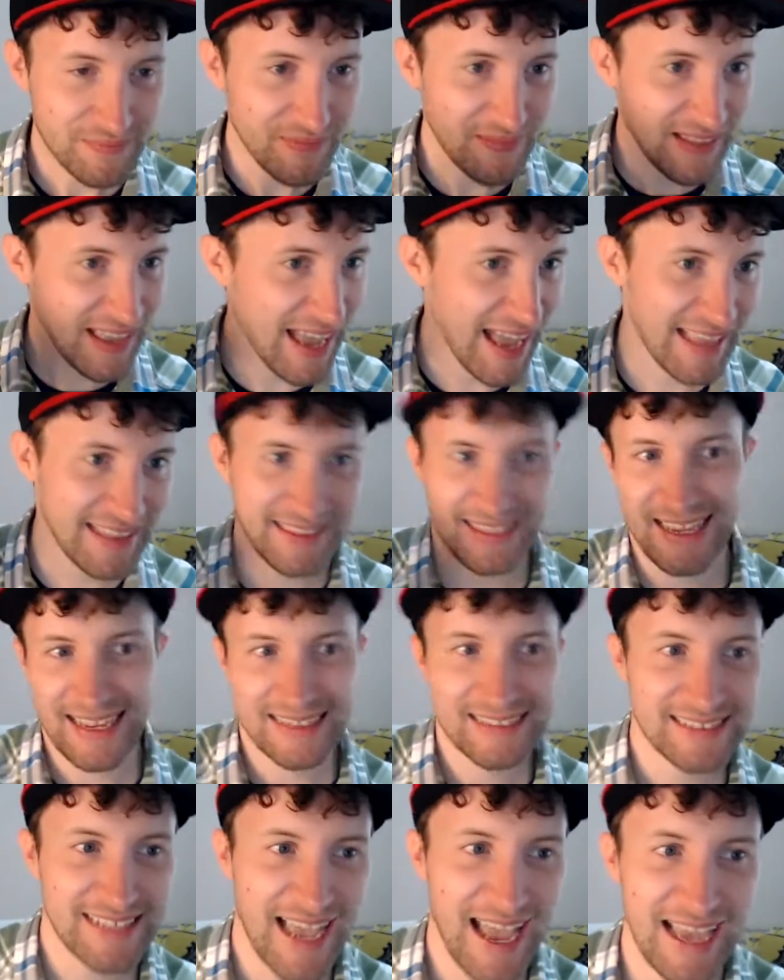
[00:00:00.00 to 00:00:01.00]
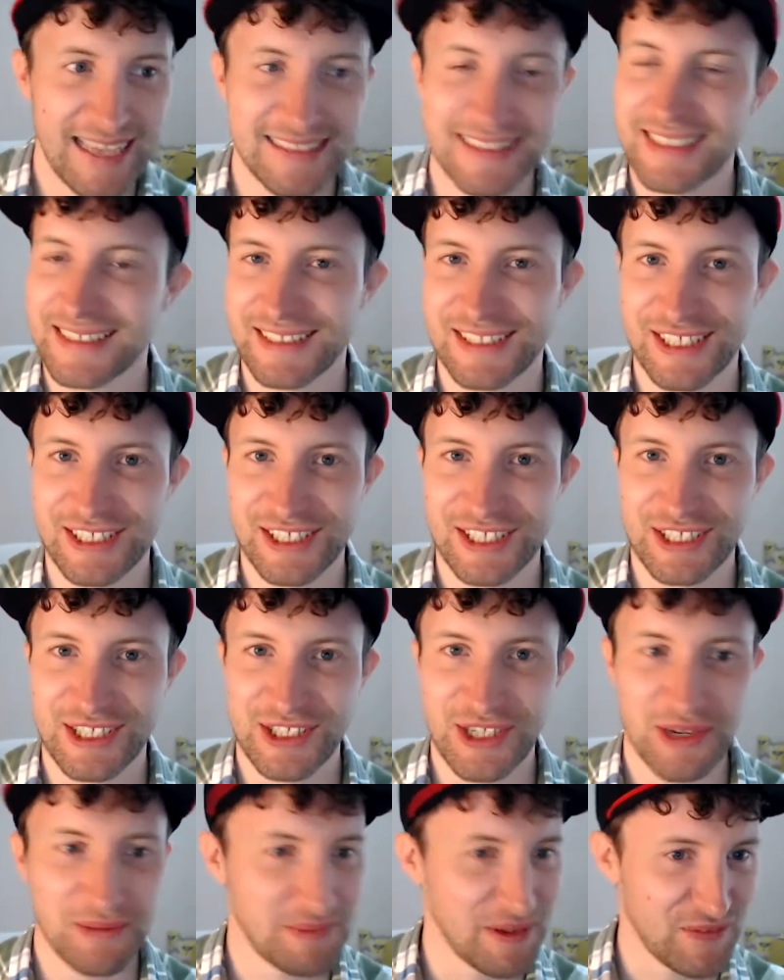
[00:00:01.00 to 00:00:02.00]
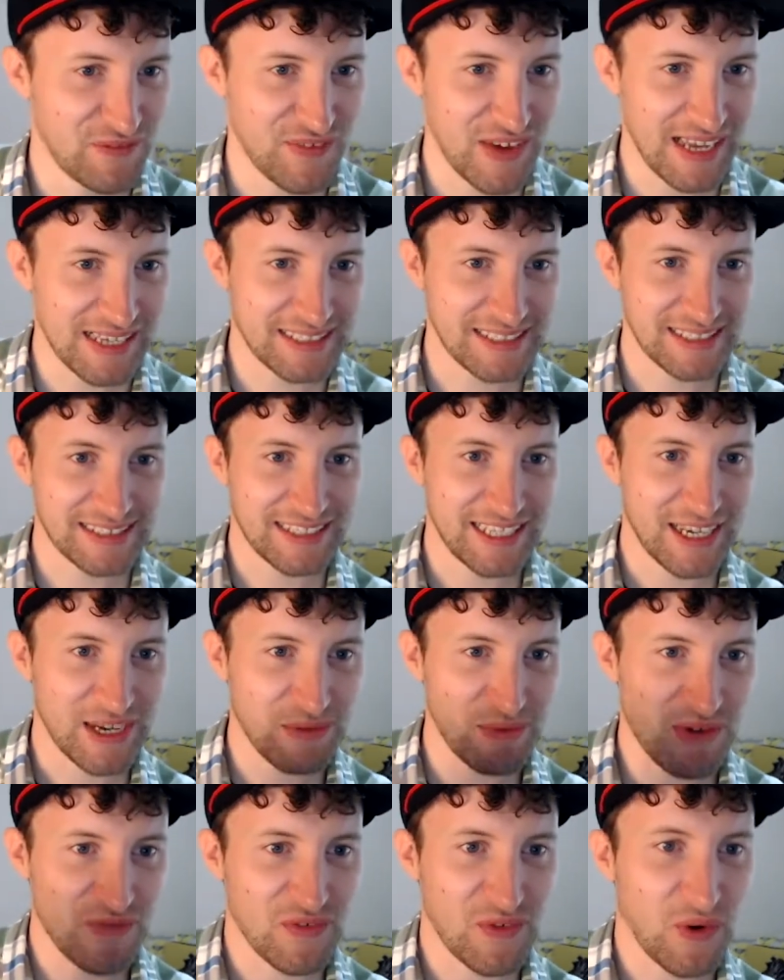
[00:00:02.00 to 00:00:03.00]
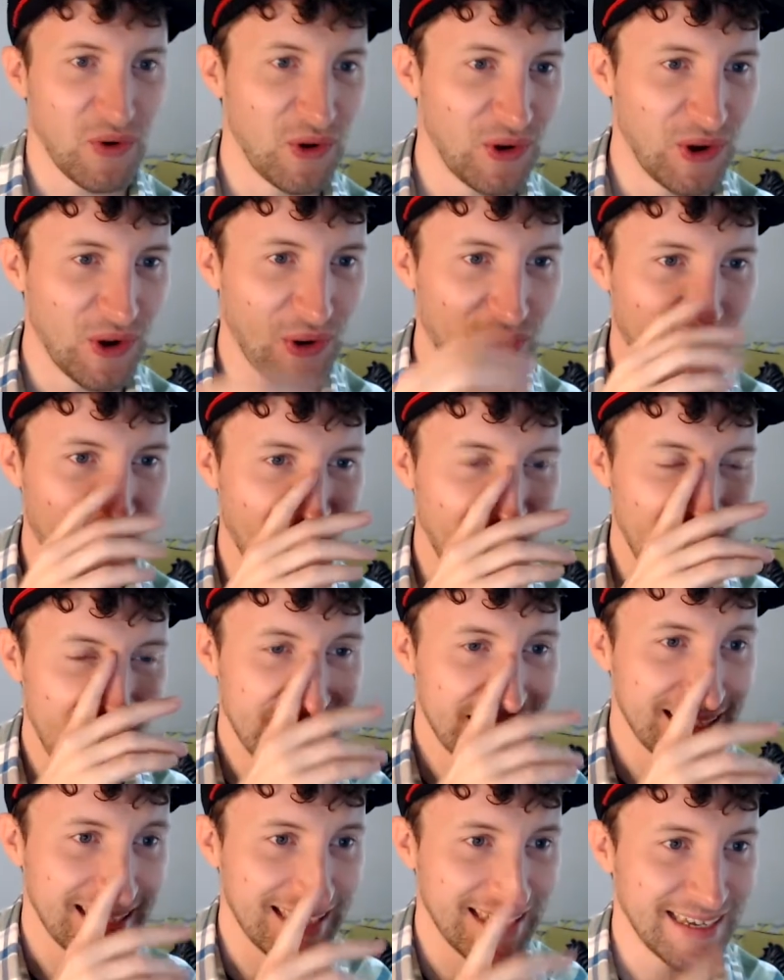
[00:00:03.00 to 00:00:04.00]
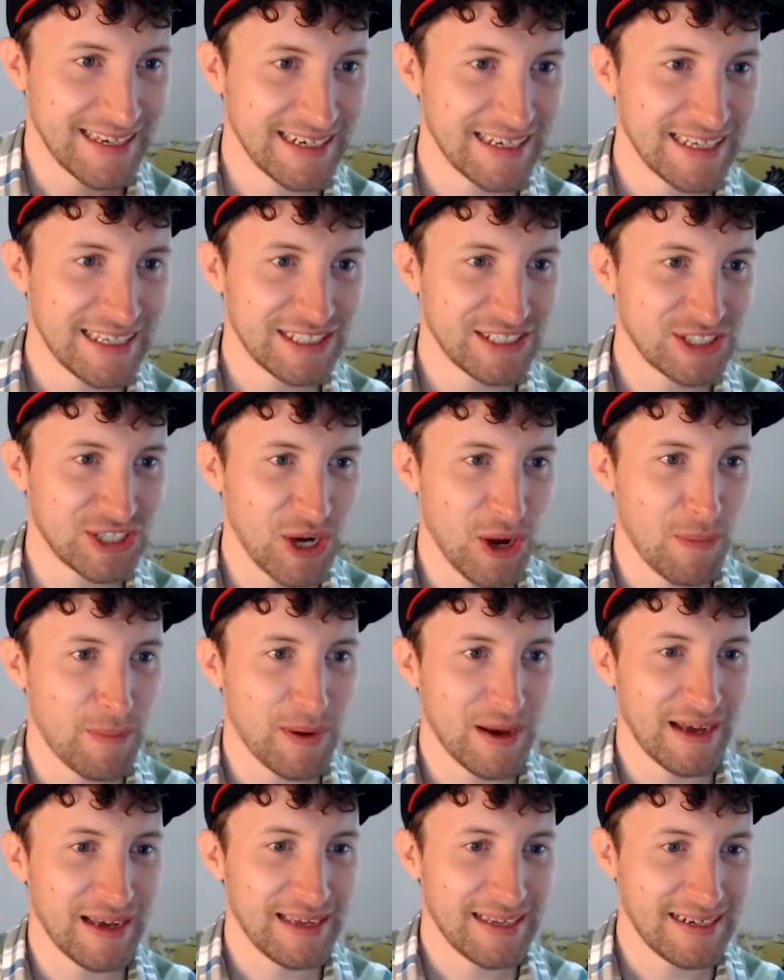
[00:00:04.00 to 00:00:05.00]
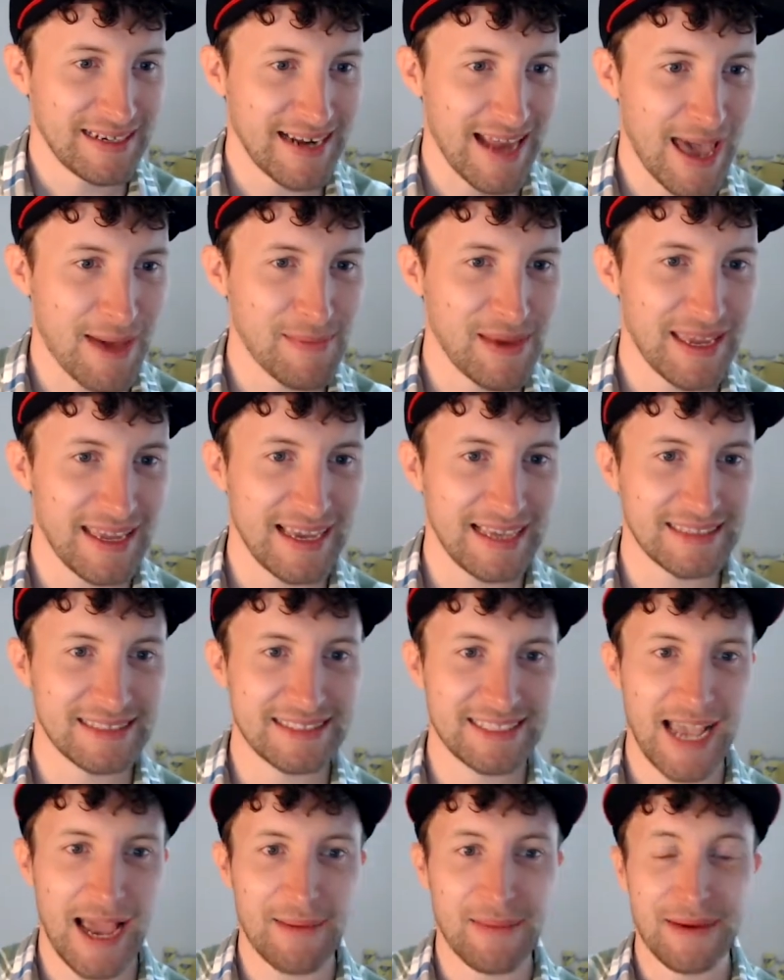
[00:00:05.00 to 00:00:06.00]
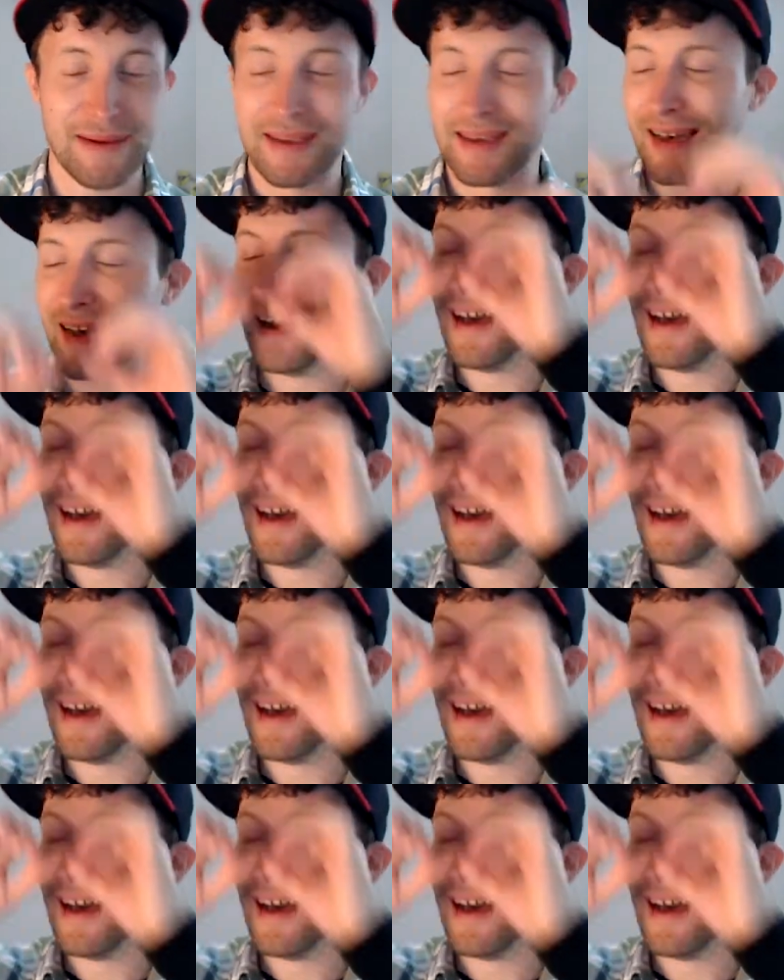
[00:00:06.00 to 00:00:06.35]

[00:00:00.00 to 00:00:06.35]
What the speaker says: And then adding to the stupid faces here, we've got Law, Kid, Chopper, Nami, and Tama.